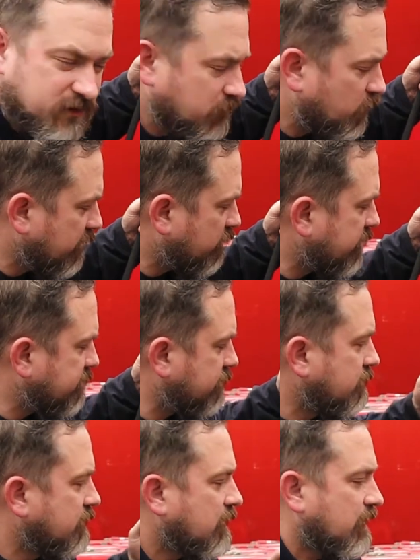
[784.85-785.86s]
some weird
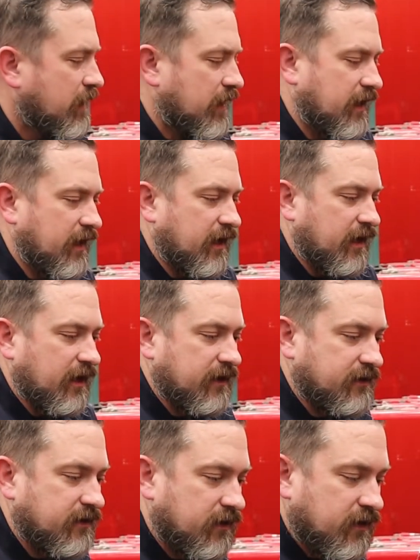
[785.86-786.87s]
reason.
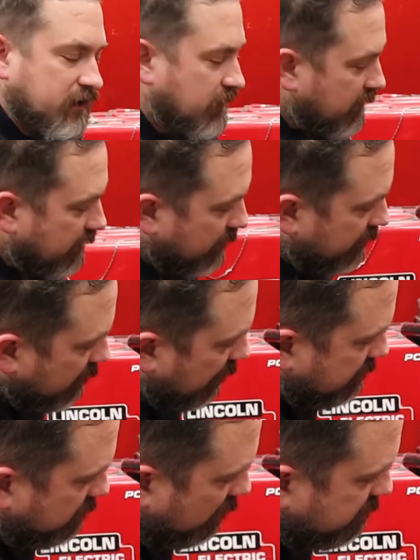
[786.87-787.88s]
And
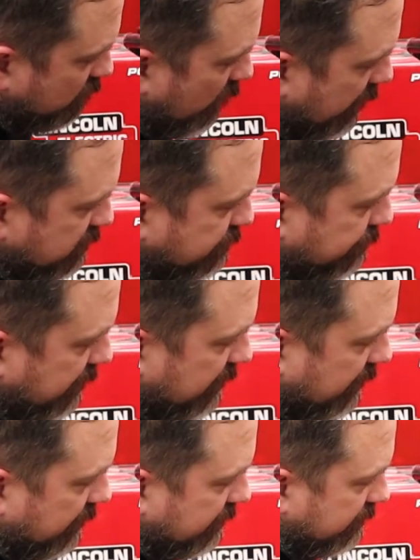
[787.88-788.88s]
as long as the wire's
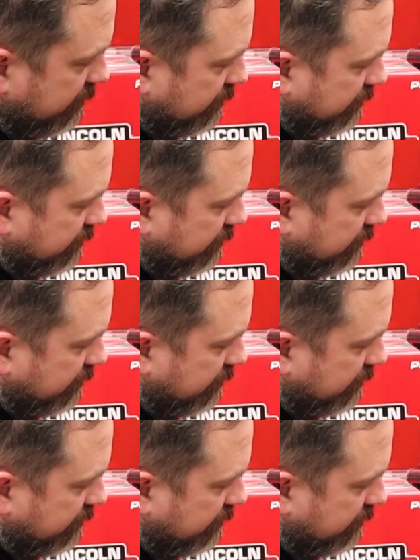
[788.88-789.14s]
feeding,